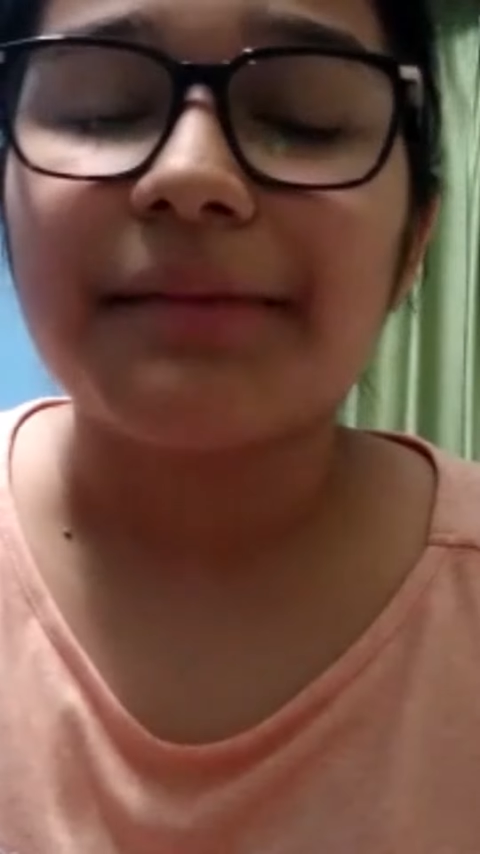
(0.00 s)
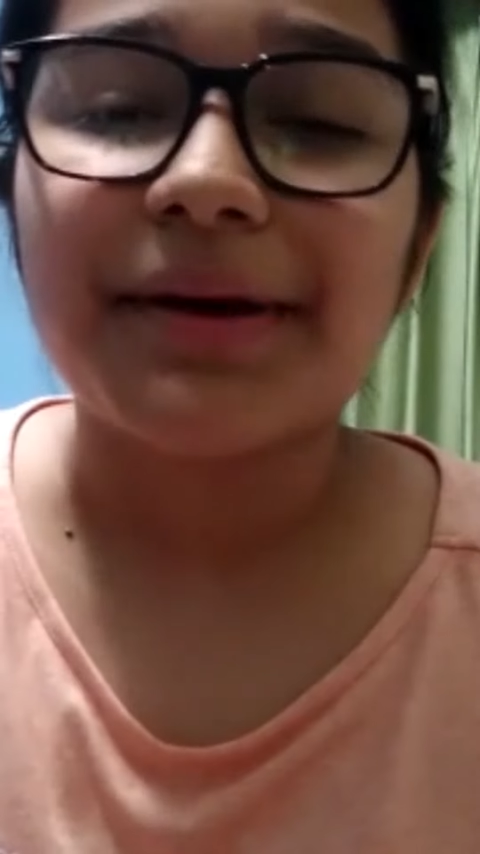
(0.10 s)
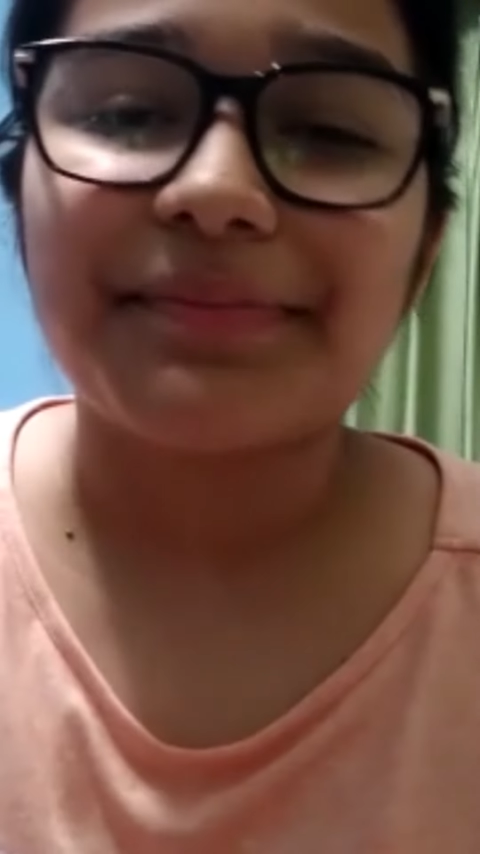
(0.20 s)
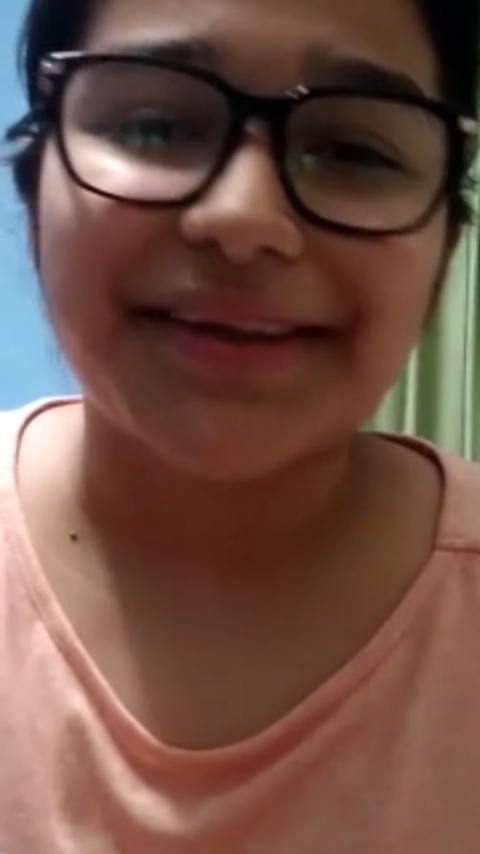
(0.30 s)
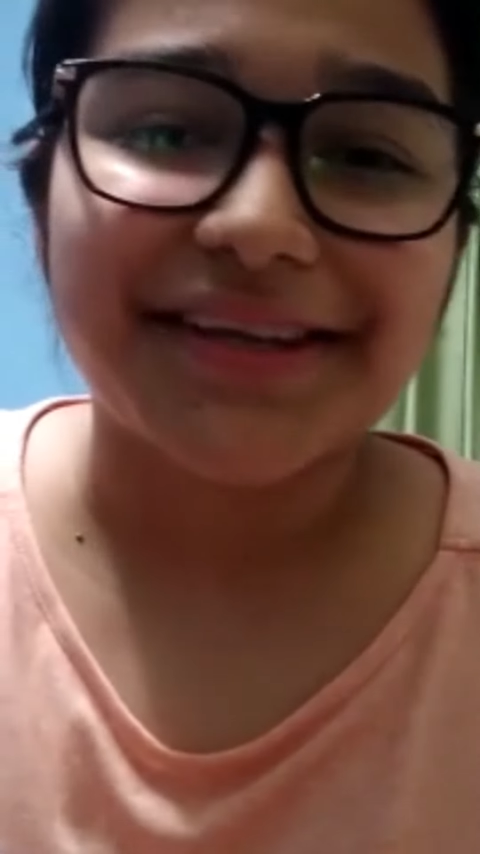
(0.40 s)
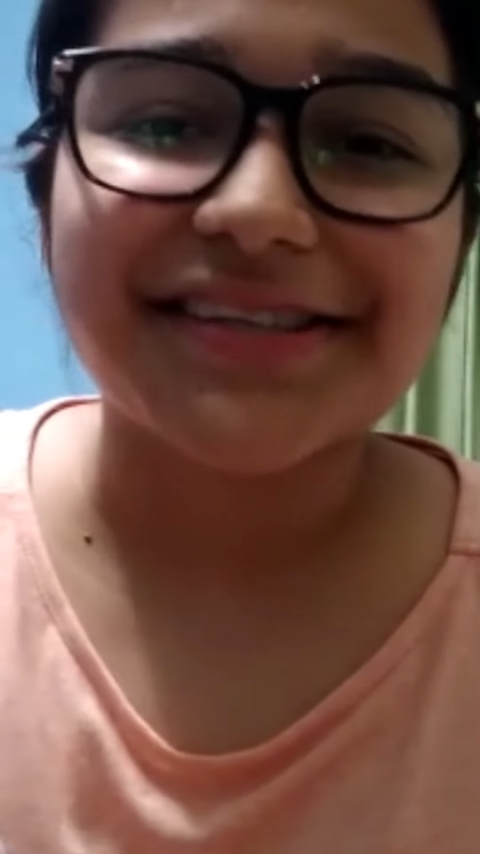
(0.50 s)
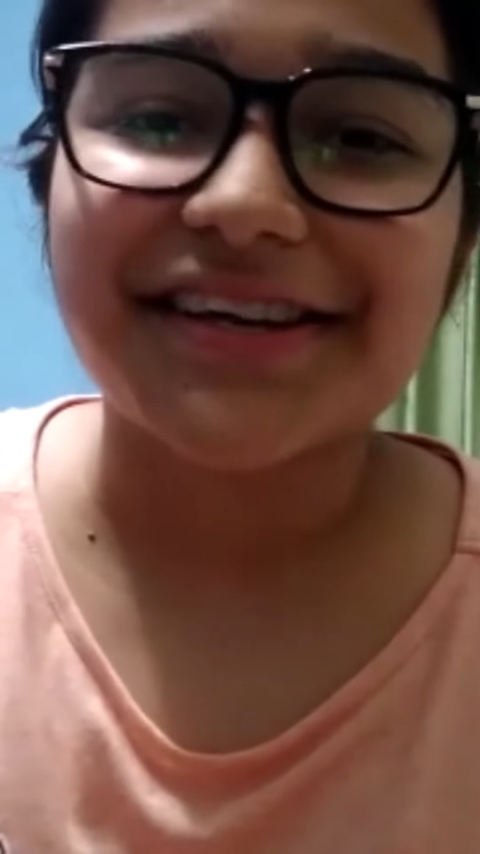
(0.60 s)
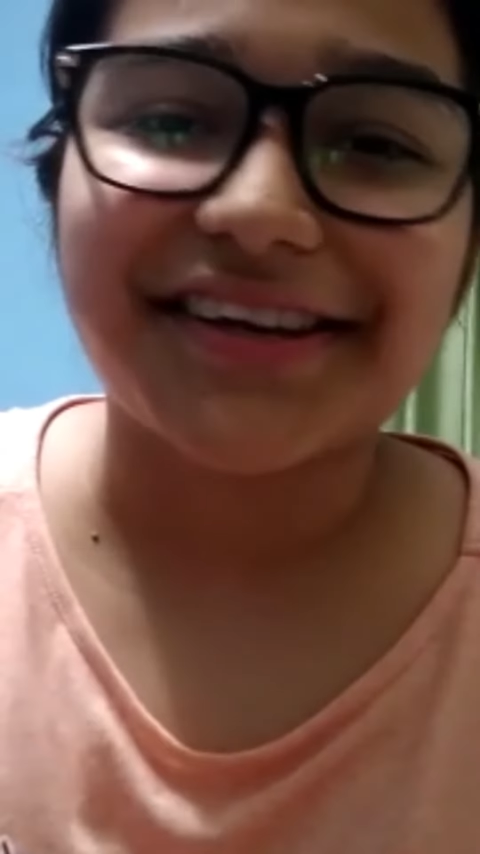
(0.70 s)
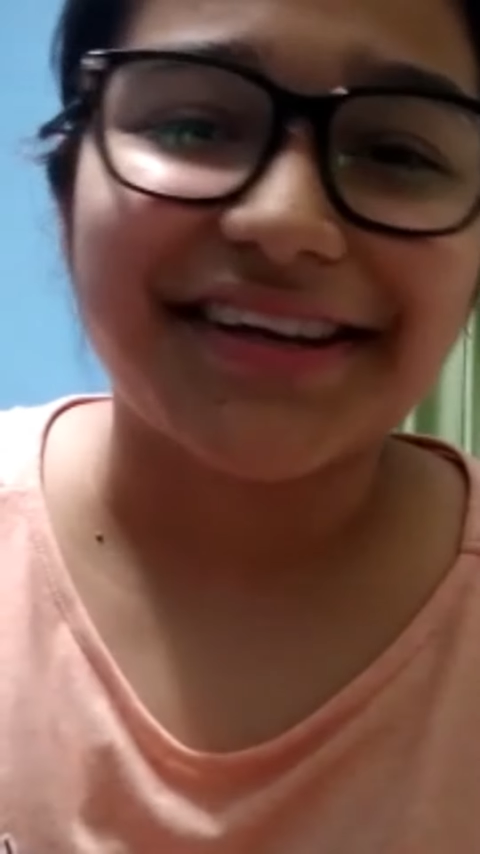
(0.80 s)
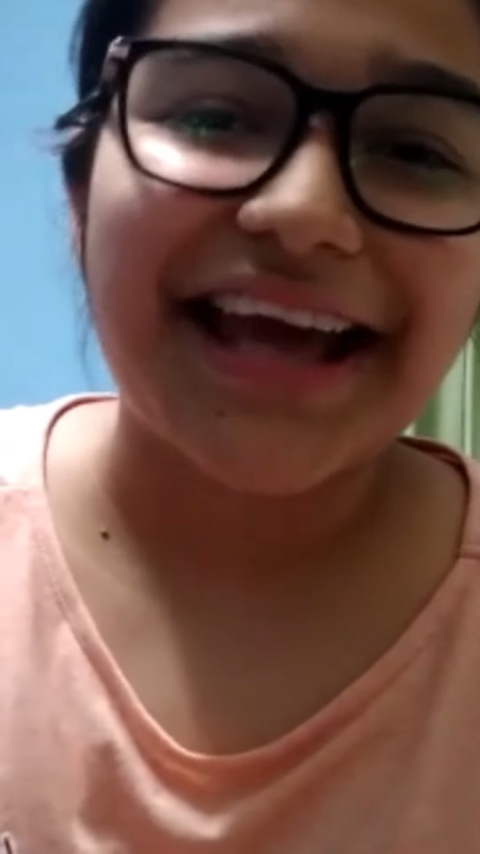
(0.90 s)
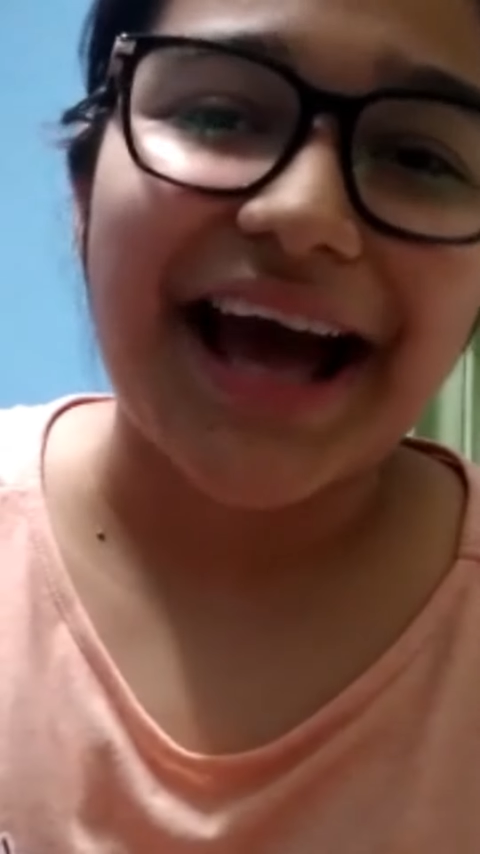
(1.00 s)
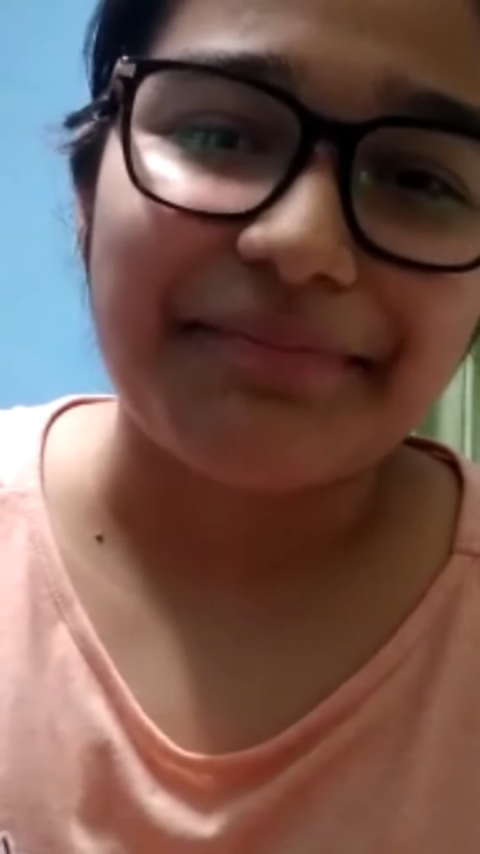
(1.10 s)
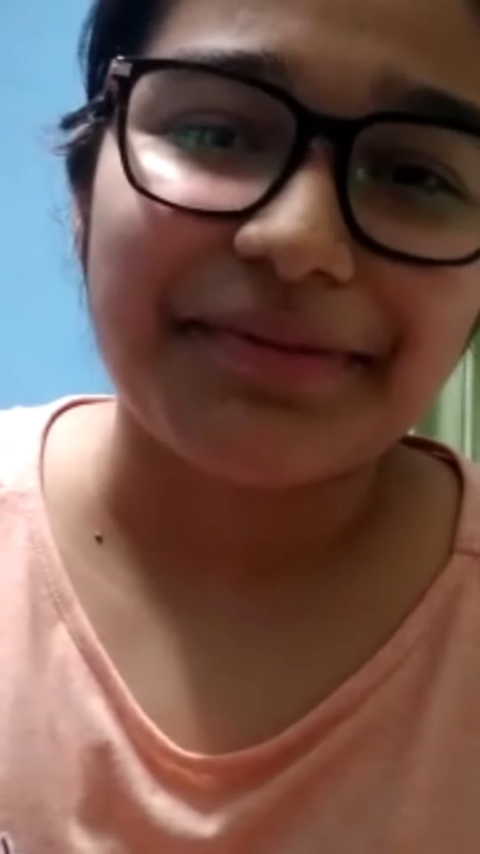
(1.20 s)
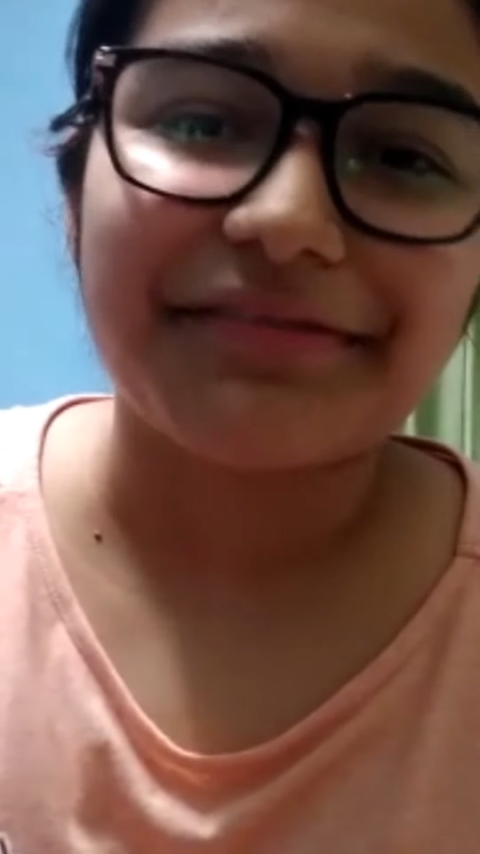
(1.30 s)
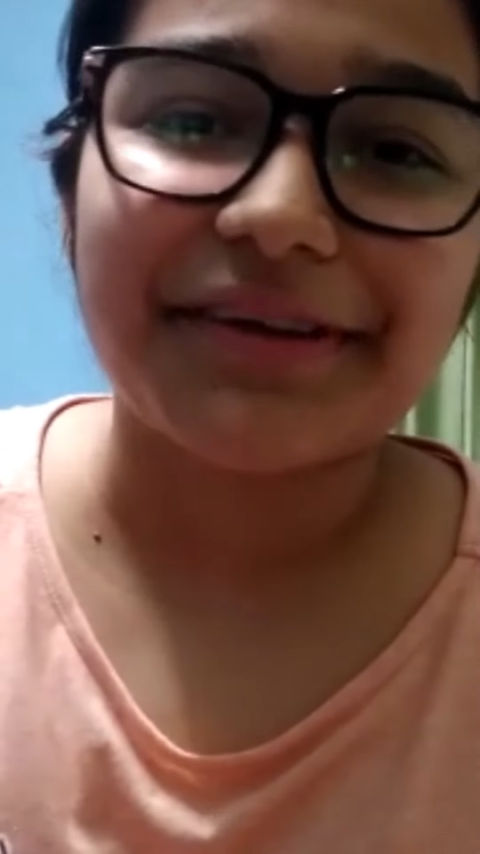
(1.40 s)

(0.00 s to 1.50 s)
My parents are really happy